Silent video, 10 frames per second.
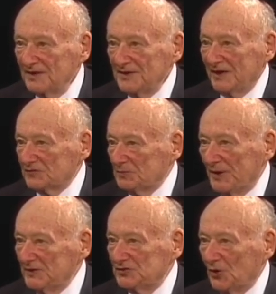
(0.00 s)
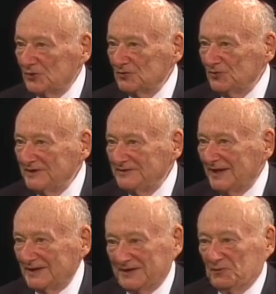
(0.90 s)
They have to pay total
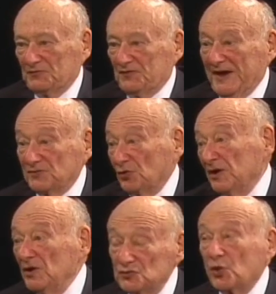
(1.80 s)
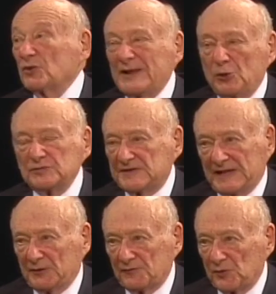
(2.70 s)
retail in effect, or total wholesale,
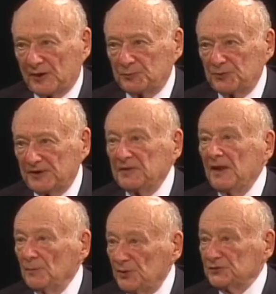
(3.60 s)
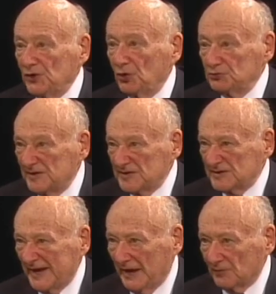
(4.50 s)
however you want to put it, but no
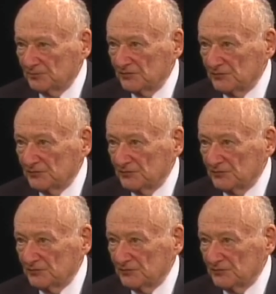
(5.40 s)
discount.